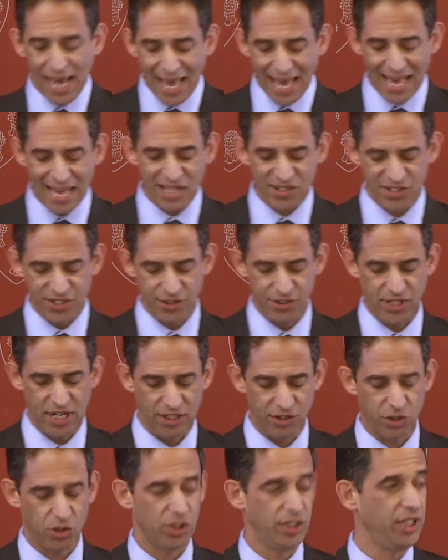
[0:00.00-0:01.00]
has
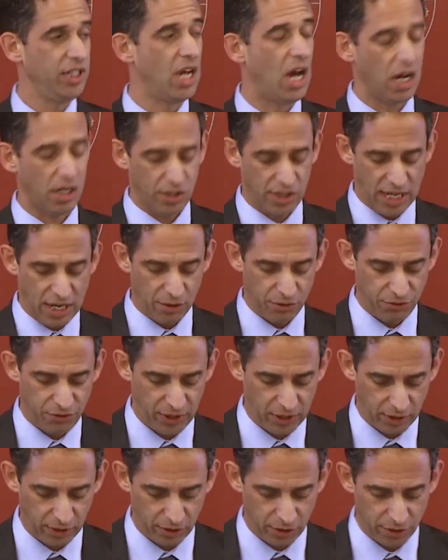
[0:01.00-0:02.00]
intentionally knocked down
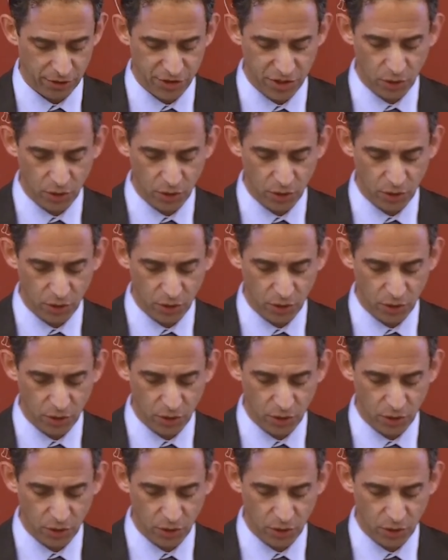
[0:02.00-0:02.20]
Victor,